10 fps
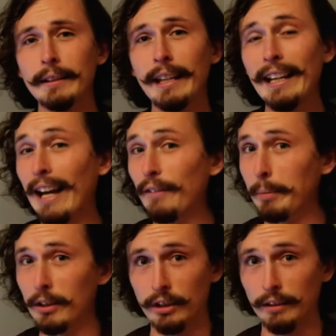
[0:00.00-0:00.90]
They have a
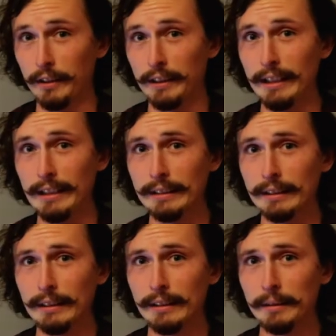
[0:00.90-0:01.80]
bunch of different
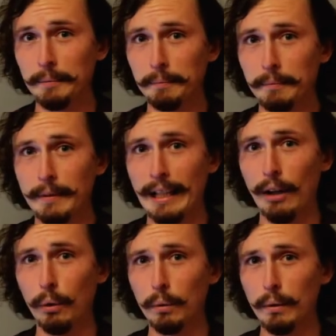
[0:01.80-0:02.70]
things.
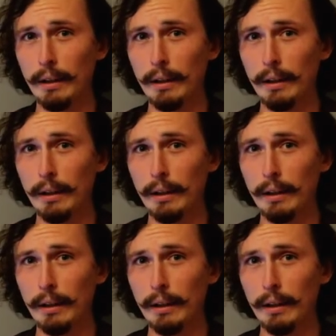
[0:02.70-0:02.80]
Now,